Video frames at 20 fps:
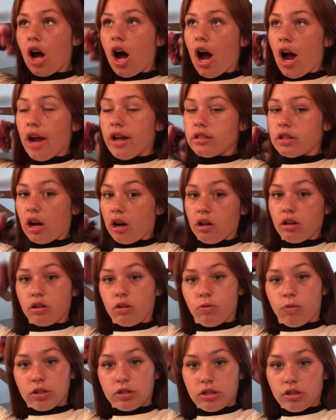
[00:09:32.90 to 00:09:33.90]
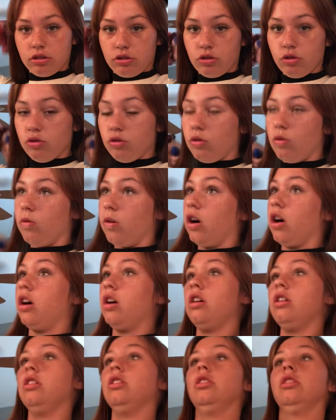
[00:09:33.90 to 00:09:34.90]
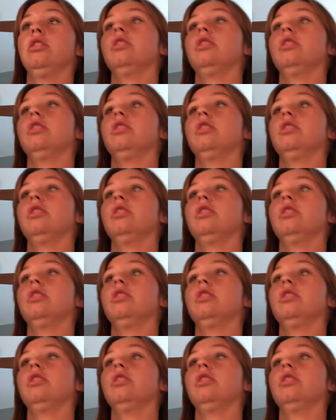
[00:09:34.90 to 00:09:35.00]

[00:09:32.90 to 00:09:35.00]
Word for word: Guys, I don't know what to do.